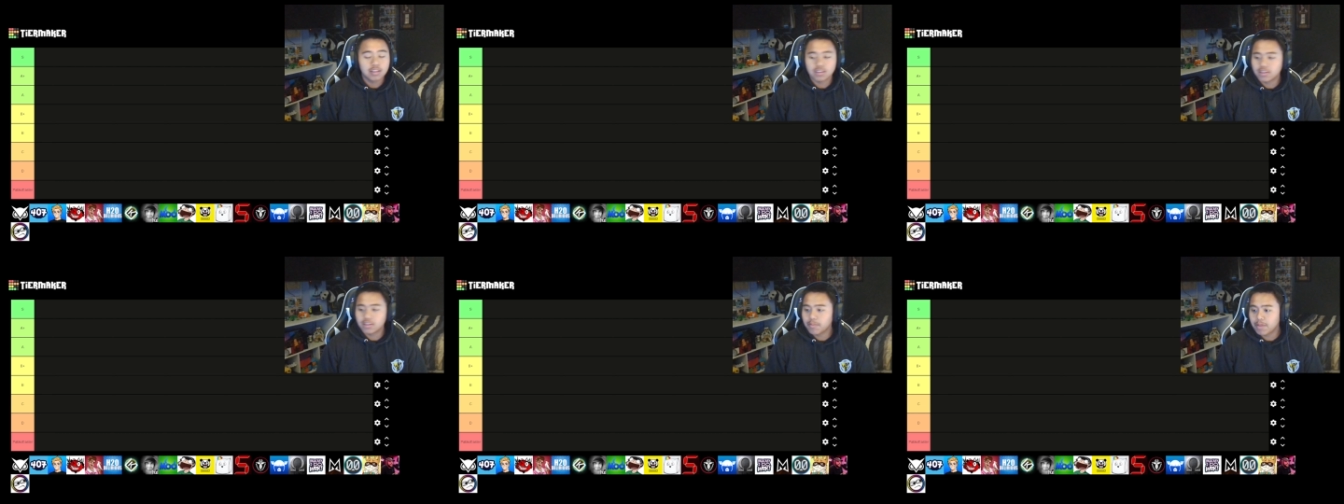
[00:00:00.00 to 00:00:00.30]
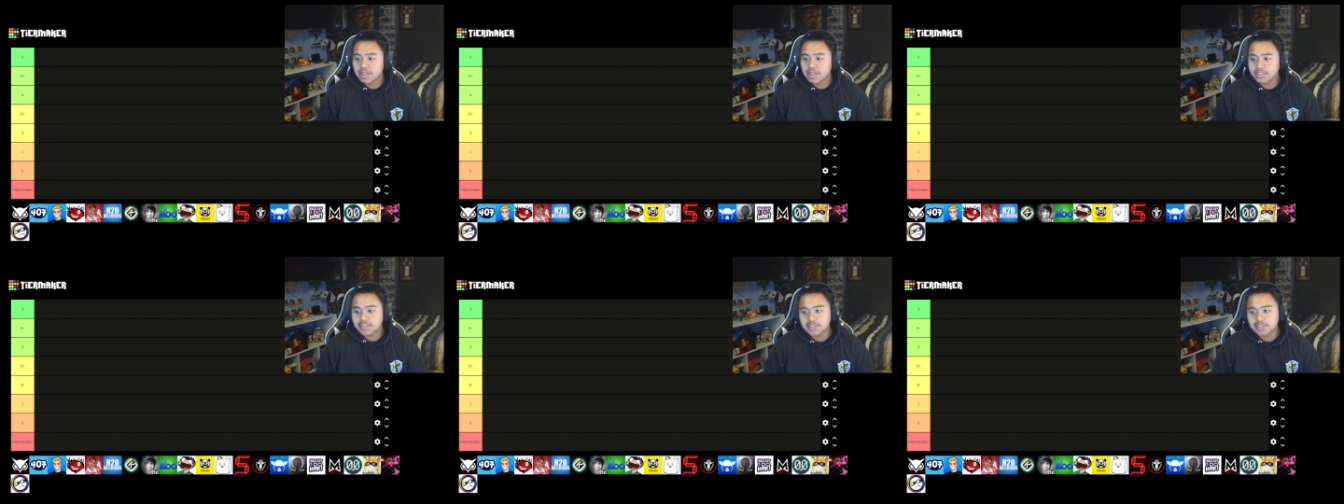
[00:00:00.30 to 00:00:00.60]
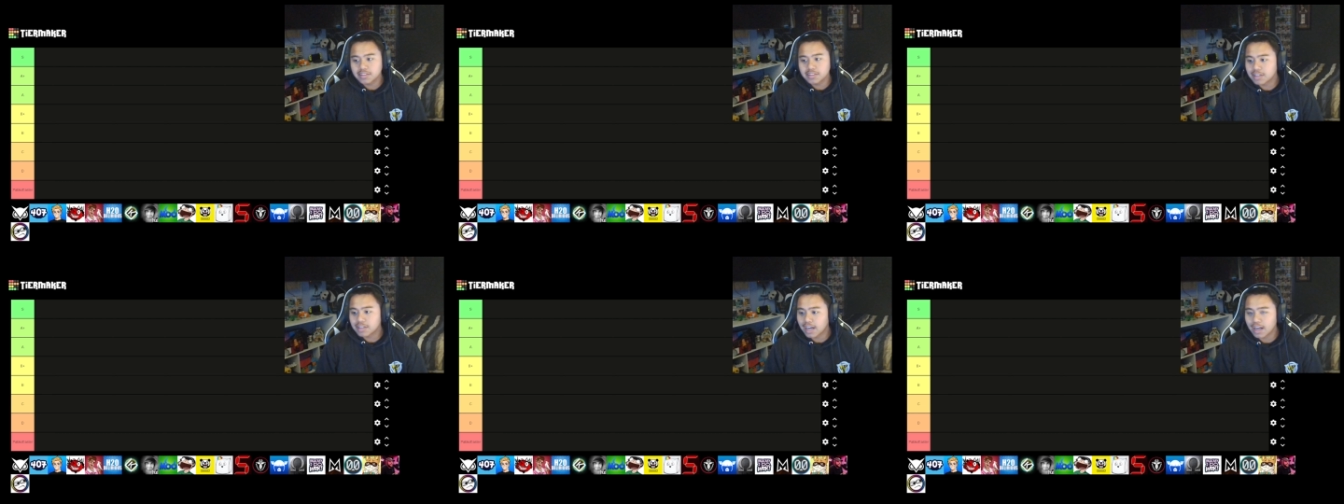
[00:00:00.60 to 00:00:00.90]
They
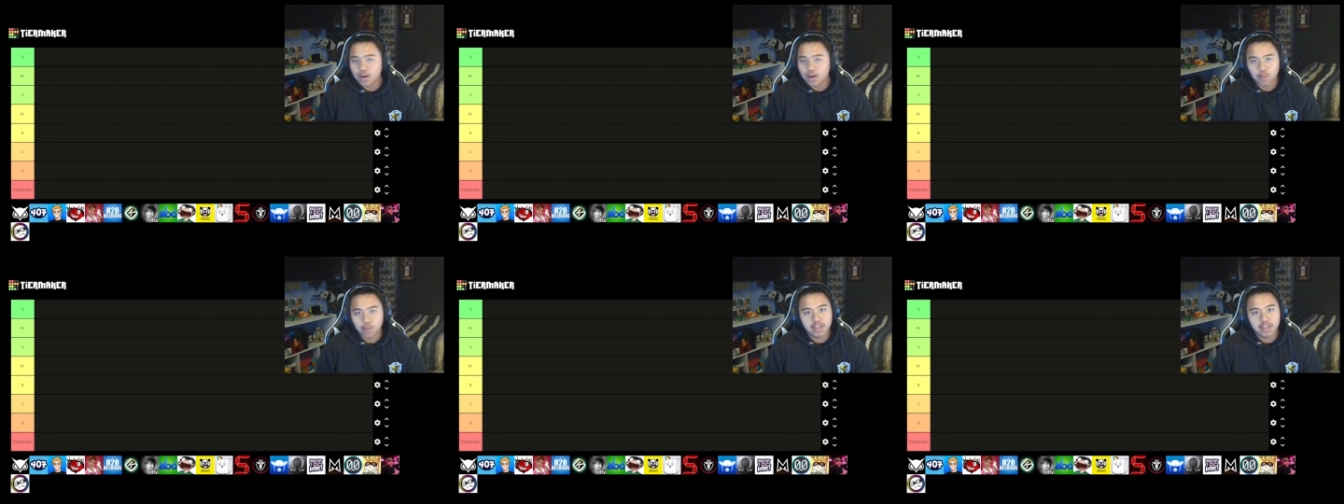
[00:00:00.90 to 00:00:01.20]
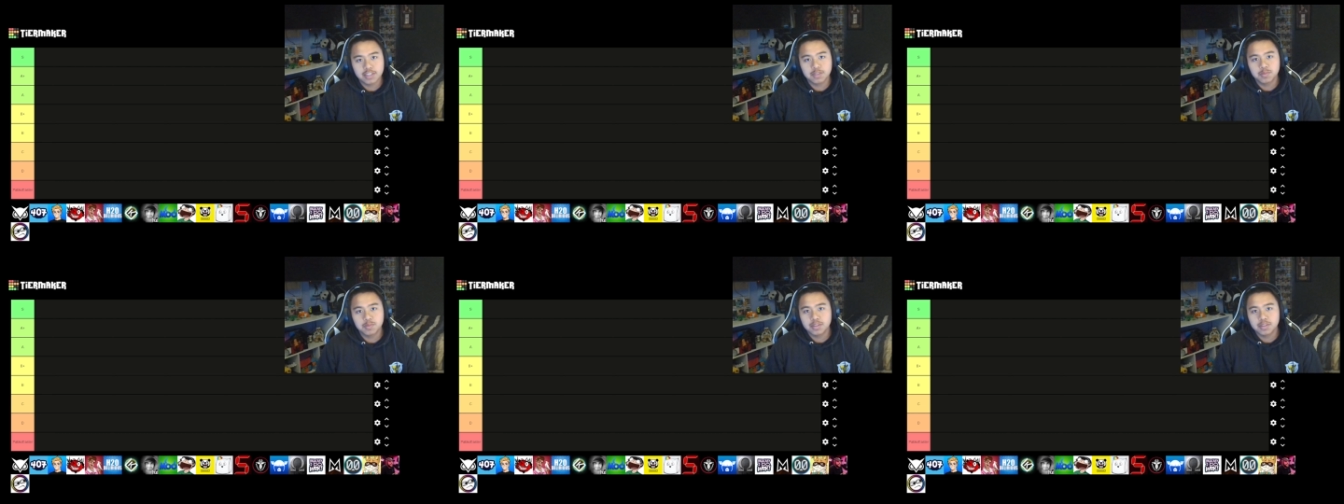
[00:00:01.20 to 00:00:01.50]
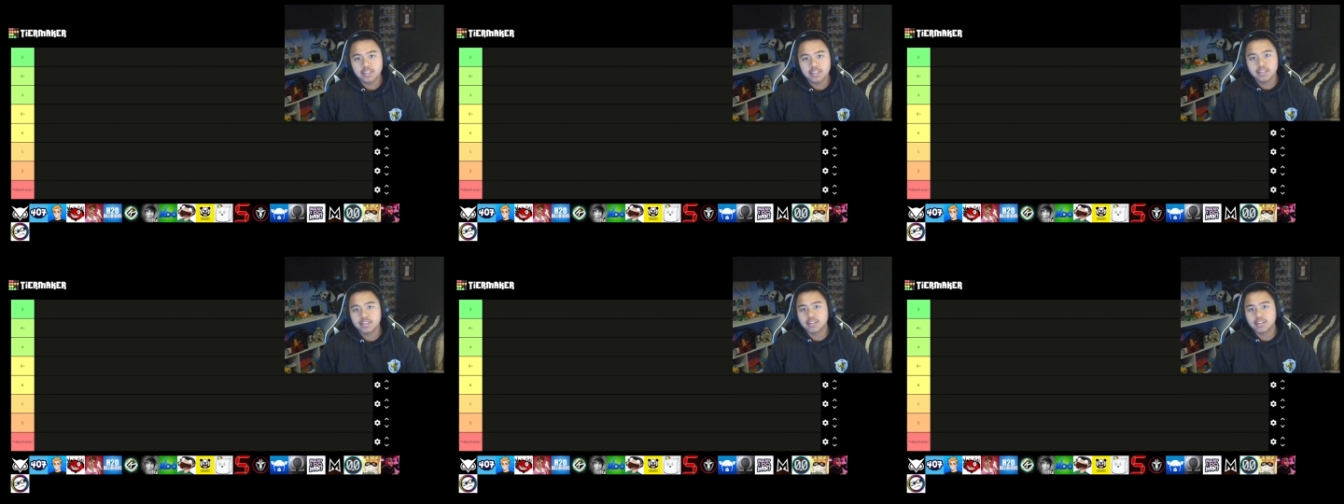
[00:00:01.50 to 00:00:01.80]
basically kind of raised
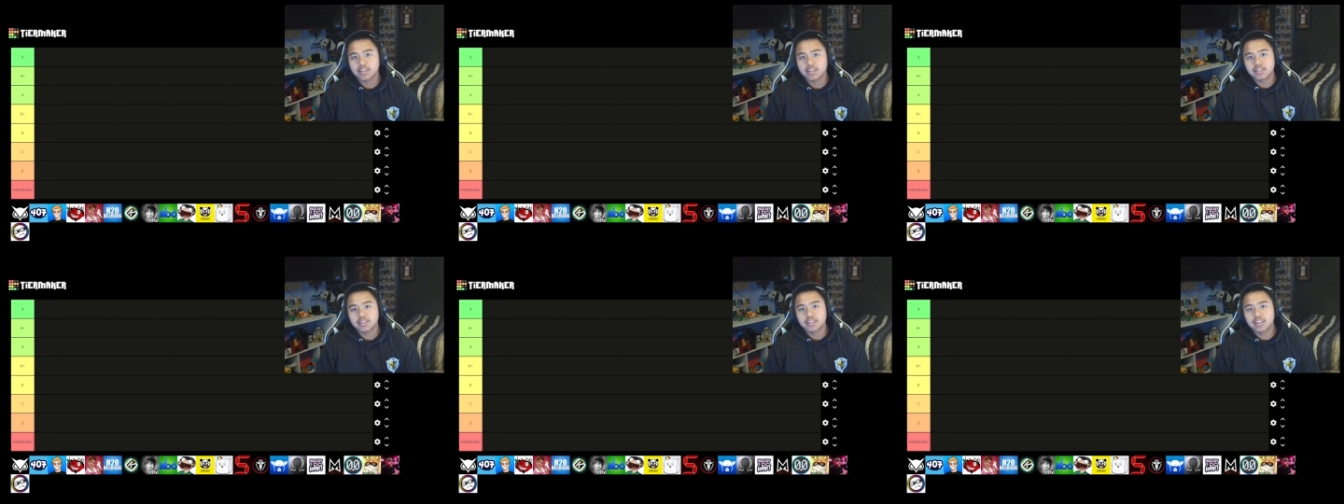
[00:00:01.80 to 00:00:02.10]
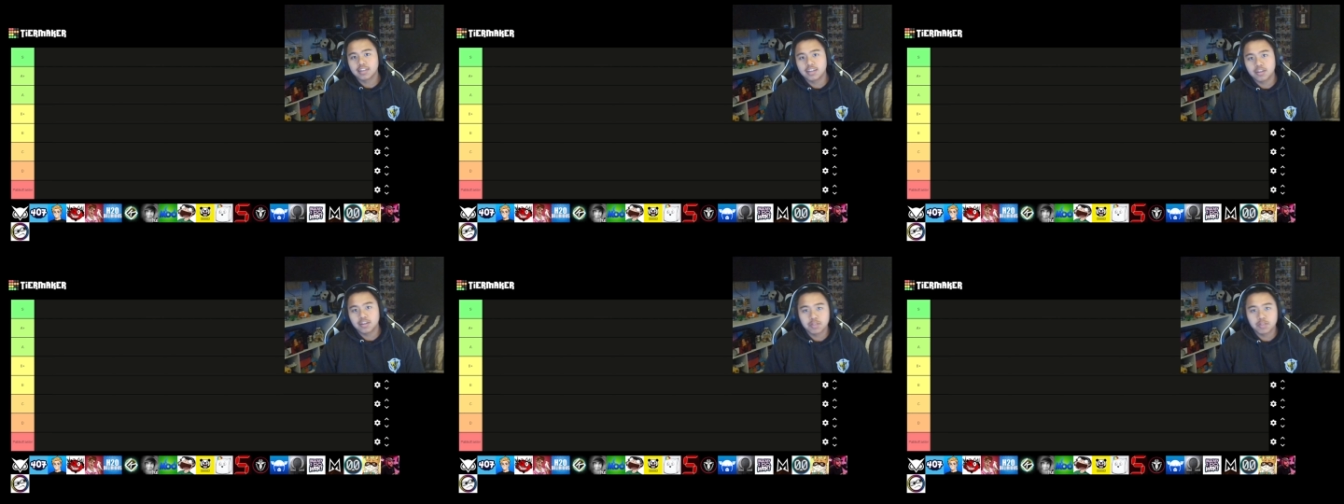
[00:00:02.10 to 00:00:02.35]
me, uh,